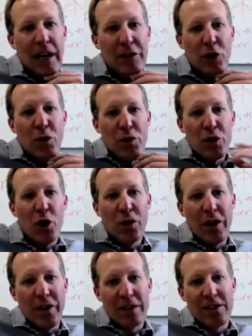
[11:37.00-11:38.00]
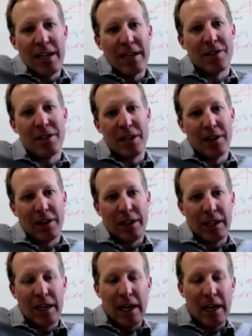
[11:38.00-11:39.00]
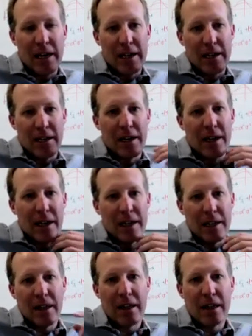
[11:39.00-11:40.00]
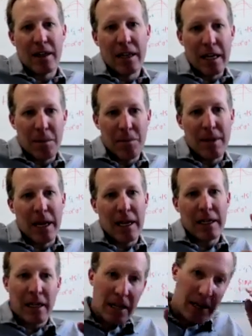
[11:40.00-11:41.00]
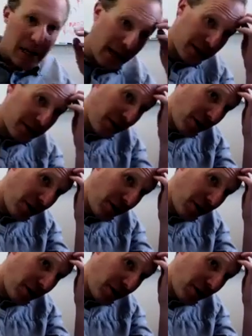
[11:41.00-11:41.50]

don't know that there's necessarily a theme that connects